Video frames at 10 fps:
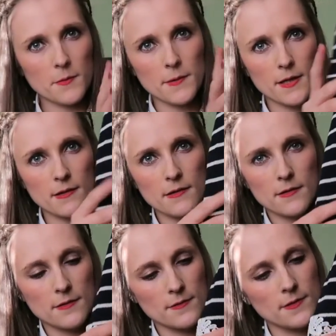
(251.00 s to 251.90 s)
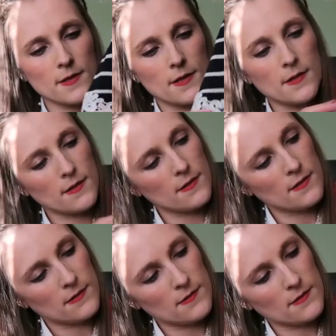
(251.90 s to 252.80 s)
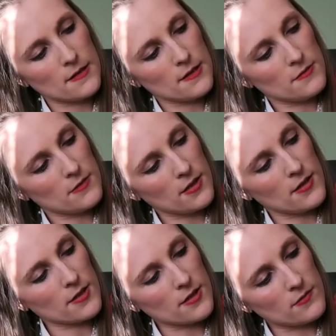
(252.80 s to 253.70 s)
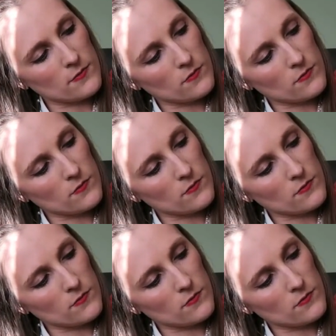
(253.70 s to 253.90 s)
the bottom here, the little like